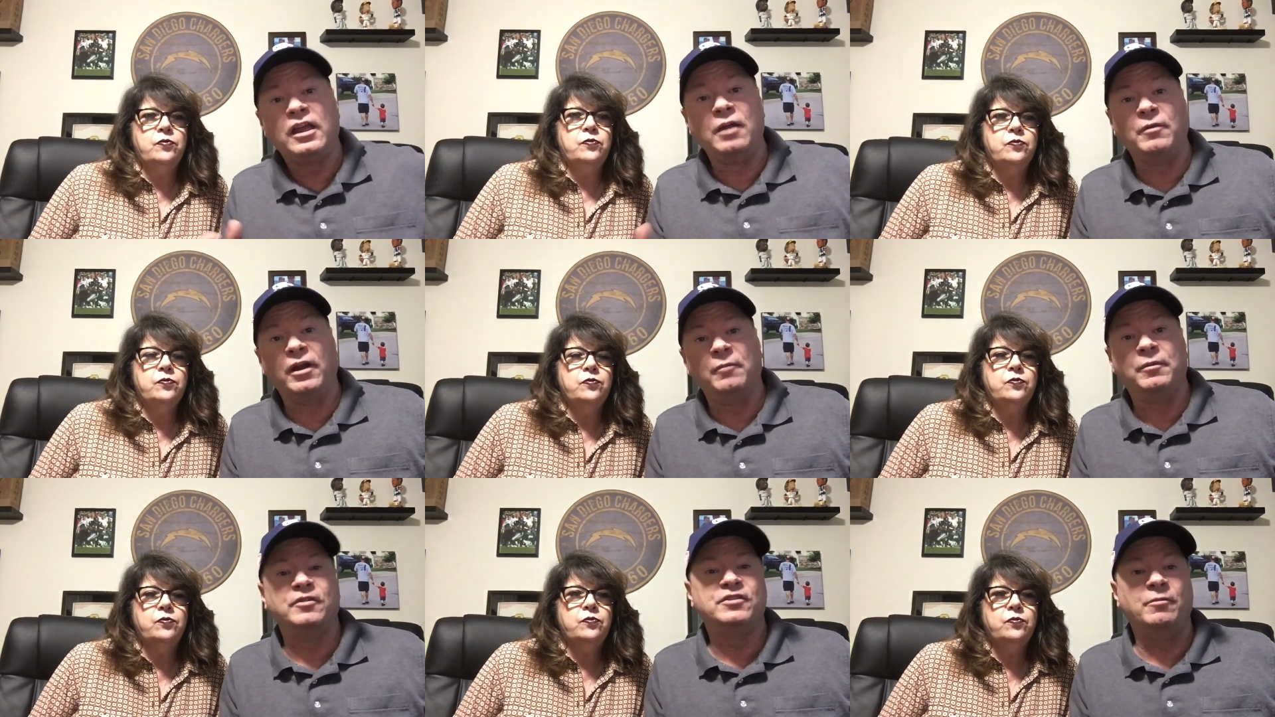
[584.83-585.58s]
Speaker 1: came running
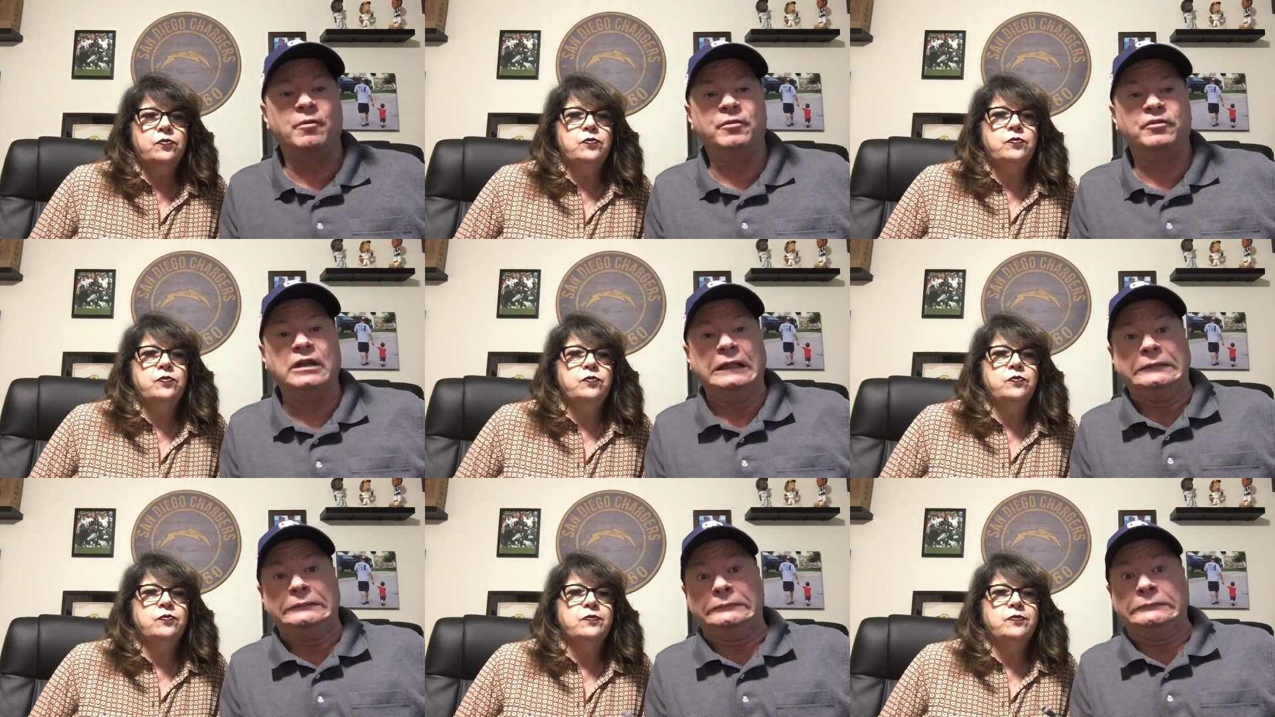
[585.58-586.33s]
up here and someone was
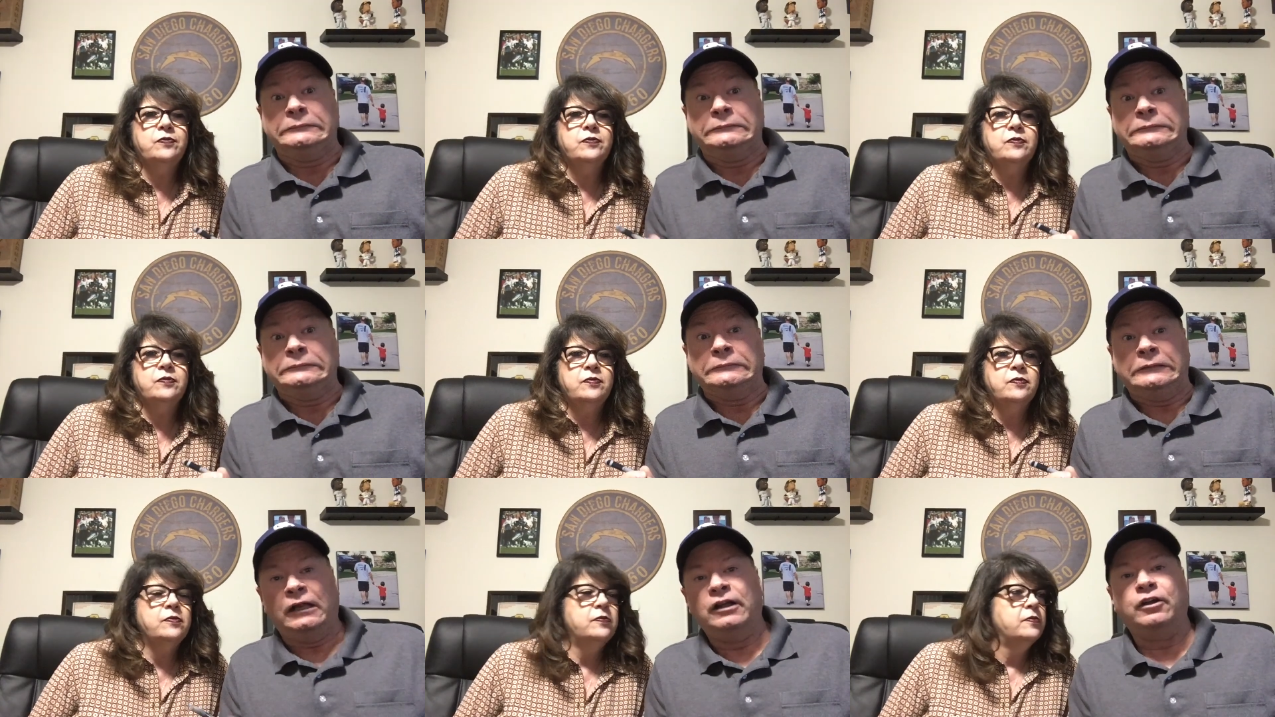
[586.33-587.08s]

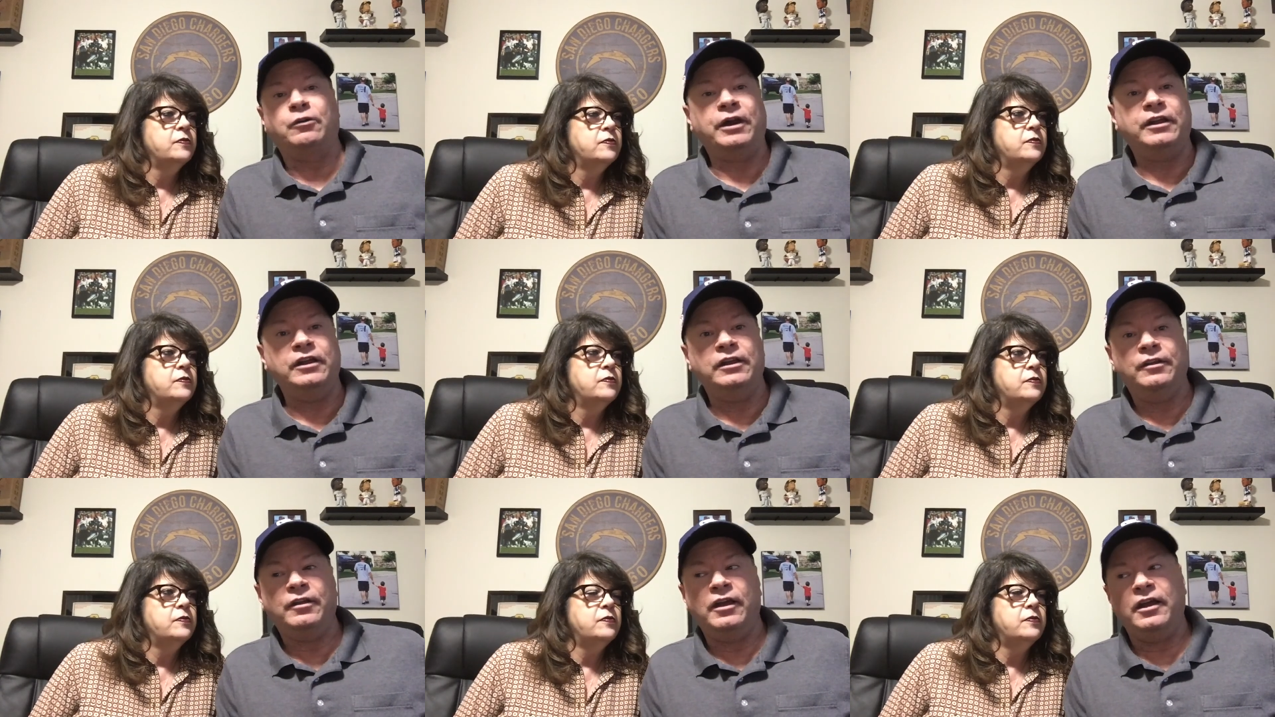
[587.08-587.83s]

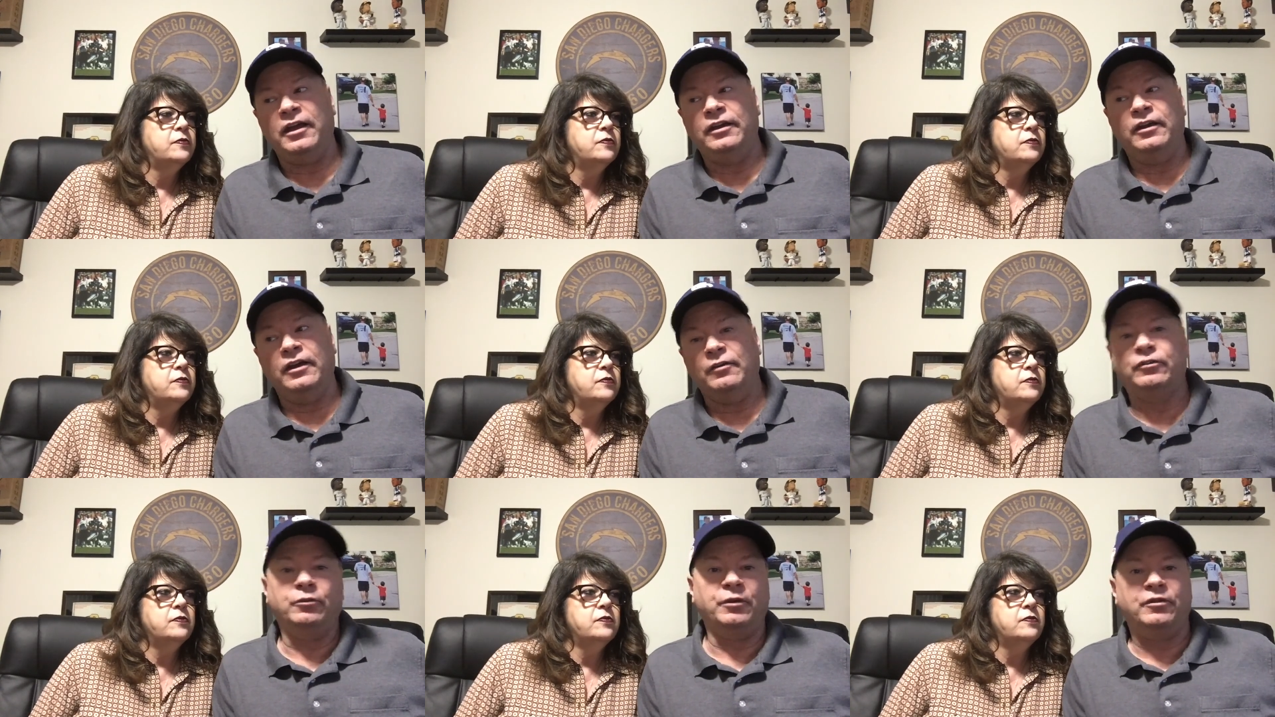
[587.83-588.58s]
cranky, and
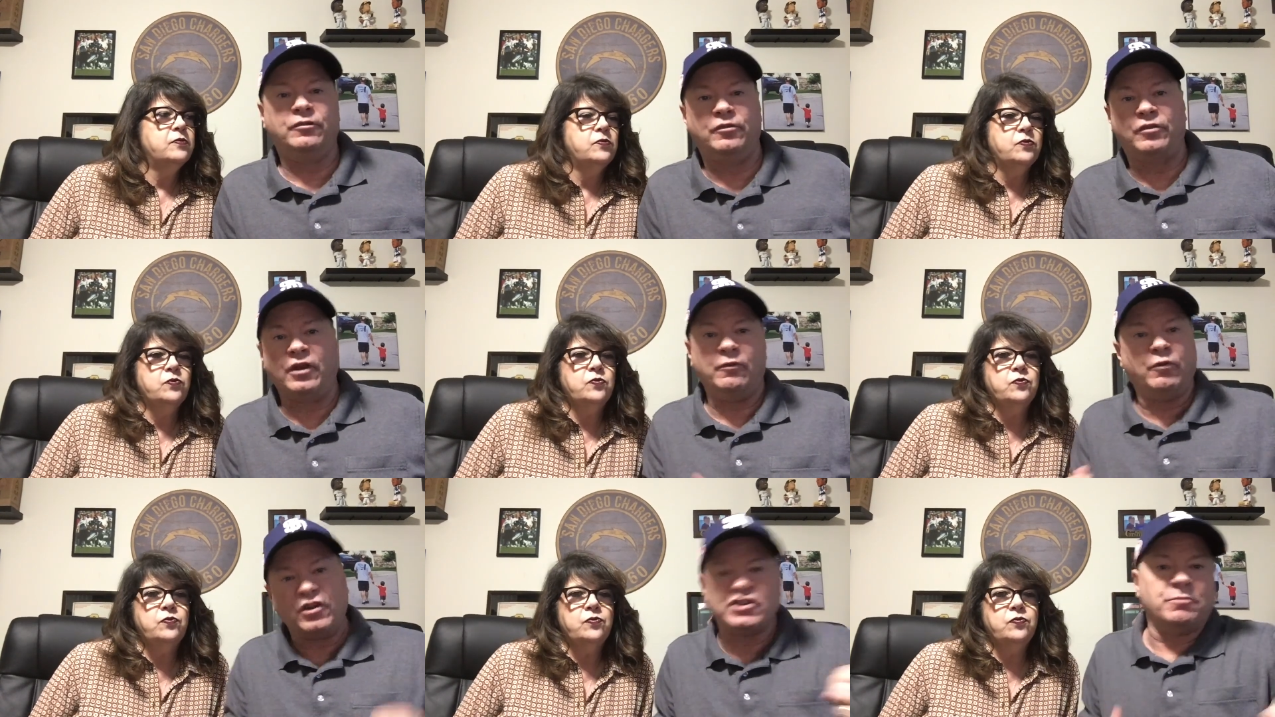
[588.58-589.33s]
uh, so we
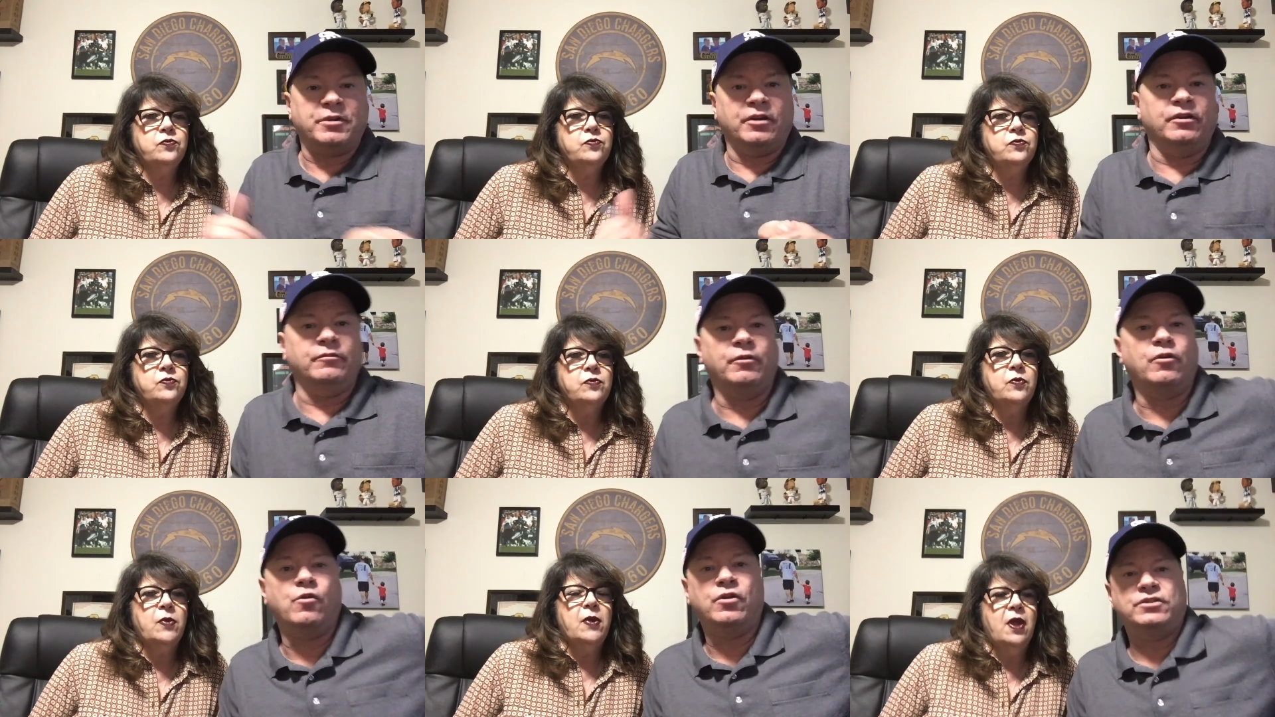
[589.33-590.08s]
started rush up here and
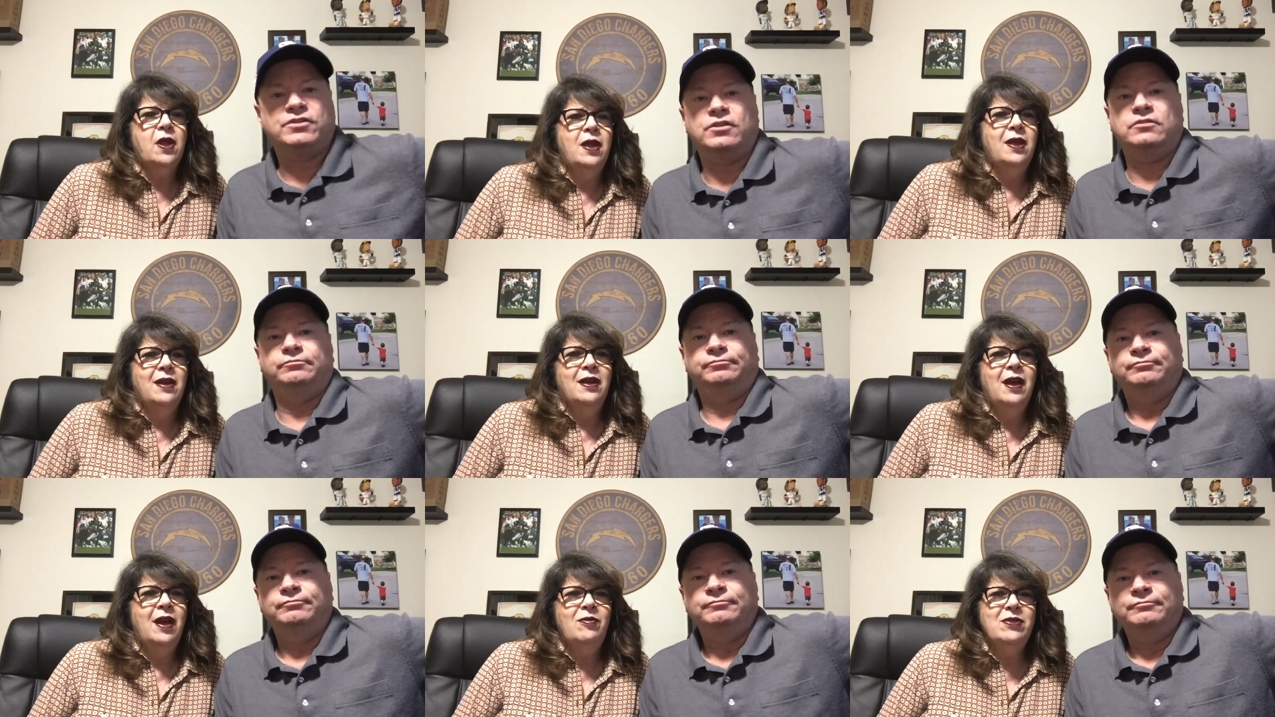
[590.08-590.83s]
record. So
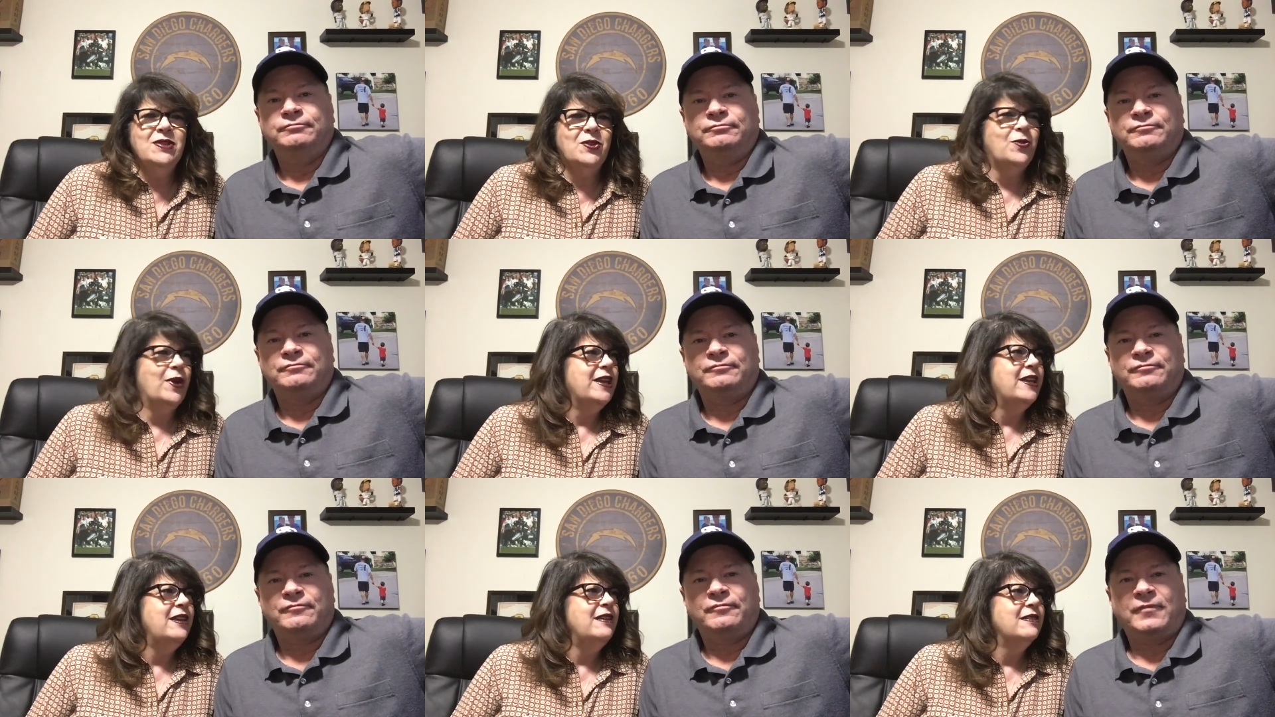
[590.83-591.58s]
Speaker 2: it wasn't
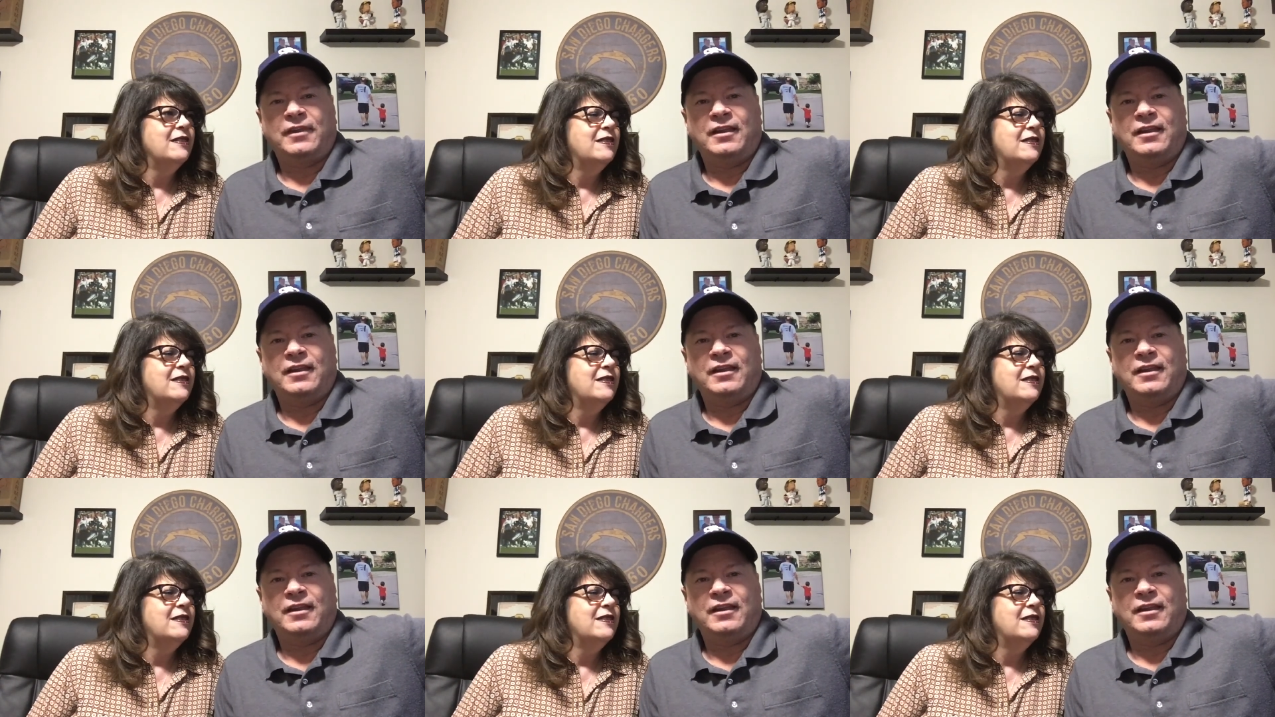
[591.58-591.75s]
cranky.